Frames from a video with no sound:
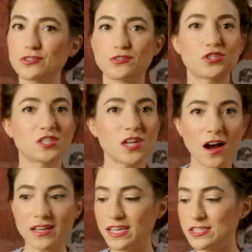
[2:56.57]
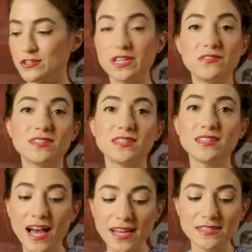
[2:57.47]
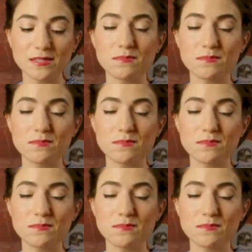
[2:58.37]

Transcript: or shiitakes or even the lion's